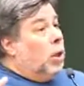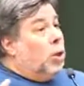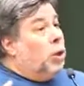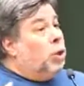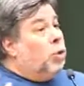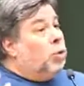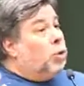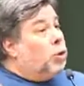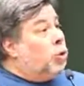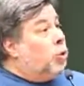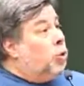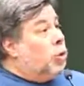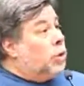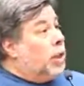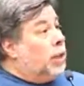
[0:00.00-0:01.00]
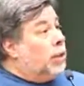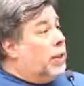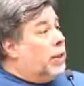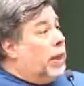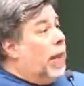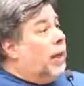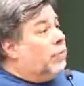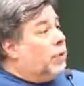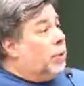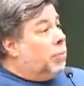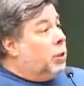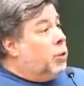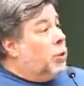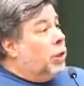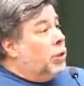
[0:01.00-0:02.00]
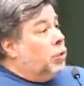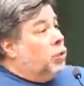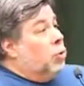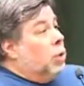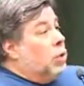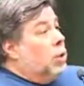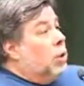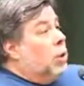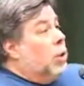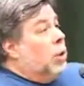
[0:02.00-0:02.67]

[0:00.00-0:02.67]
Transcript: new tools that it didn't have, computing tools.